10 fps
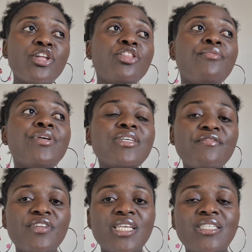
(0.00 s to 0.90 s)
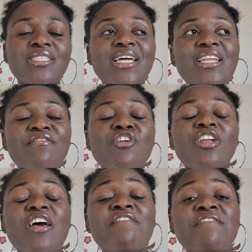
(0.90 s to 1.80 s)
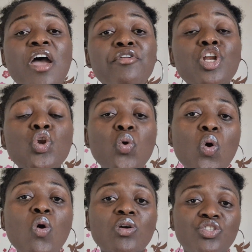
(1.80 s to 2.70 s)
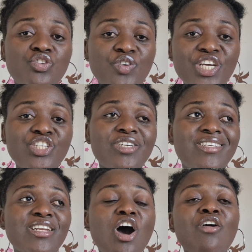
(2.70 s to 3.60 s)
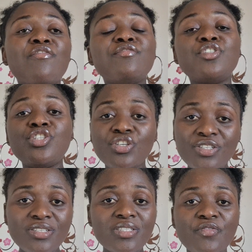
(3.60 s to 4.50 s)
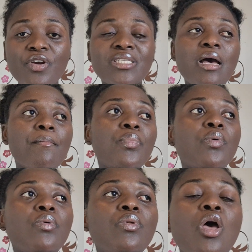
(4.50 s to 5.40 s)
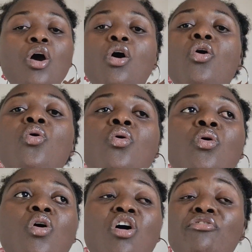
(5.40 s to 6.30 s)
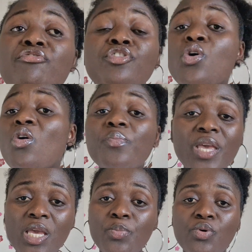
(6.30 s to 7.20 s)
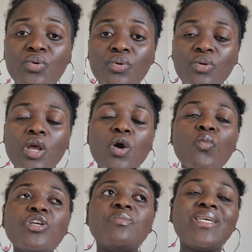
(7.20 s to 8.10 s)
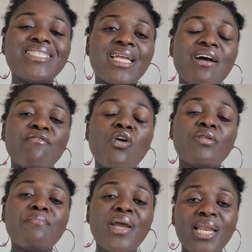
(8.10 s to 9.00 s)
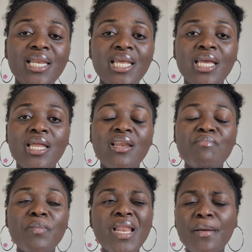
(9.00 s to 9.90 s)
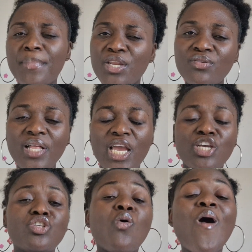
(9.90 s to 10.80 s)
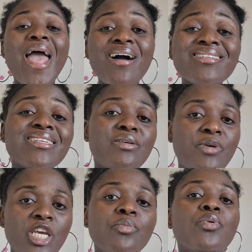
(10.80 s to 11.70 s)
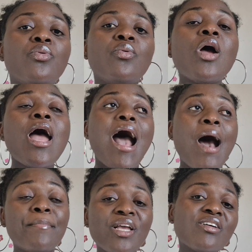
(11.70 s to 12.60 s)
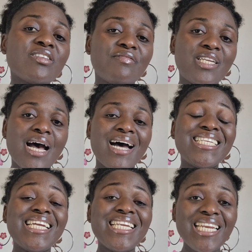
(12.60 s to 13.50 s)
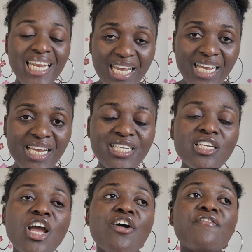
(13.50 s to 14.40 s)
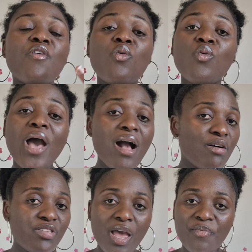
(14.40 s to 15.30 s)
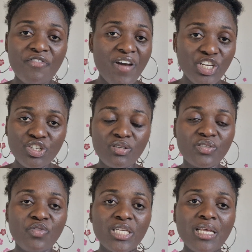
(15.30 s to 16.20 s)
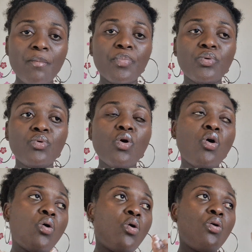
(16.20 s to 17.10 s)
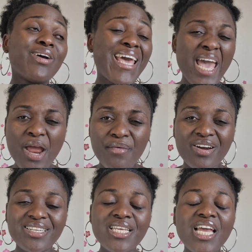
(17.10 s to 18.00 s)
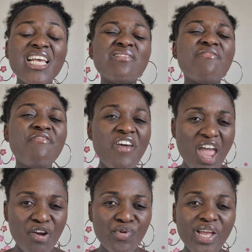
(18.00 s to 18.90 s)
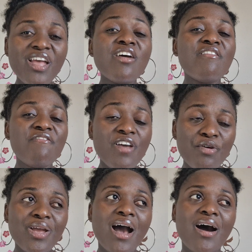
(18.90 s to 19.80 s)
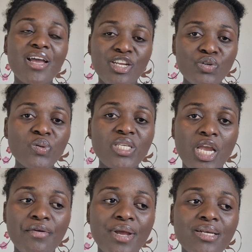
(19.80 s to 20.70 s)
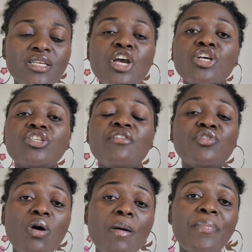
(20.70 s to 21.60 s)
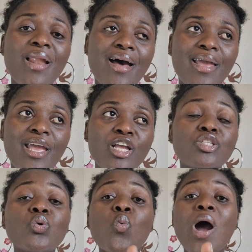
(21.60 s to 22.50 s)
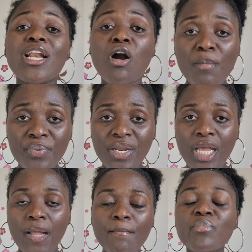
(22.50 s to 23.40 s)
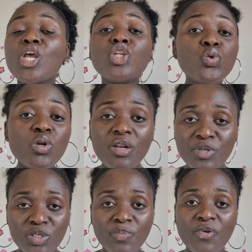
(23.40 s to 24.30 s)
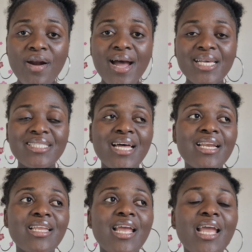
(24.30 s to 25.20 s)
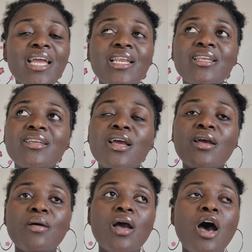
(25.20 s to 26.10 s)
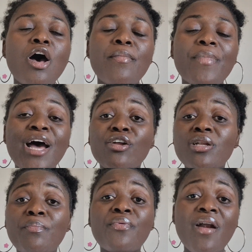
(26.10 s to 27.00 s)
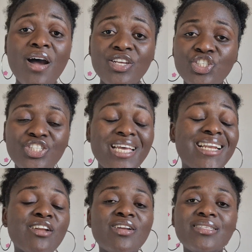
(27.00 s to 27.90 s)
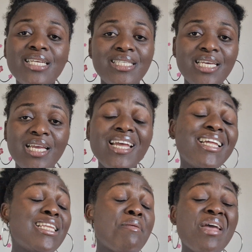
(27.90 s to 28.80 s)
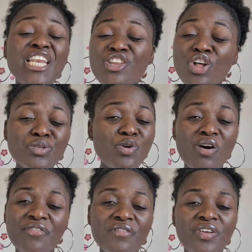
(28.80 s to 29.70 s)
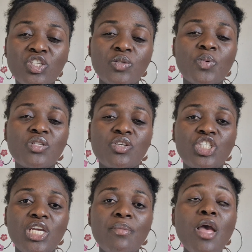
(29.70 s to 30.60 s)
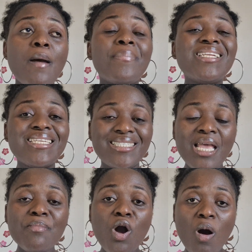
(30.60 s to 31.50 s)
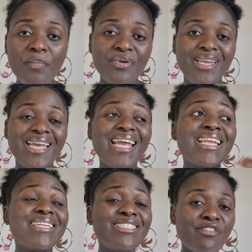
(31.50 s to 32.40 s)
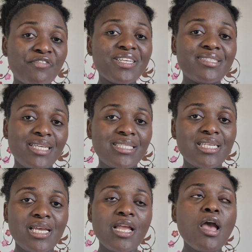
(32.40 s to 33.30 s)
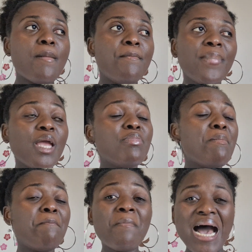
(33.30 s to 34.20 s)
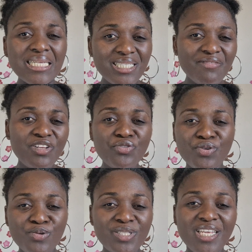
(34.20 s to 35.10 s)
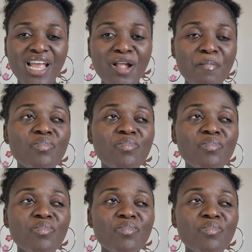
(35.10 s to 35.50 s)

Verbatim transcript: The reason for this is that they've got a very low concentration of students, for example, or of young people, which means that they've got mainly maybe like middle aged or elderly people. And because of that, they need for healthcare professionals, for example, or carers is very, very high in those areas. So if you're applying to one company, do not be surprised that in um, another branch, say in another city, they may not be offering visa sponsorship, but the same company in a different city may be massively recruiting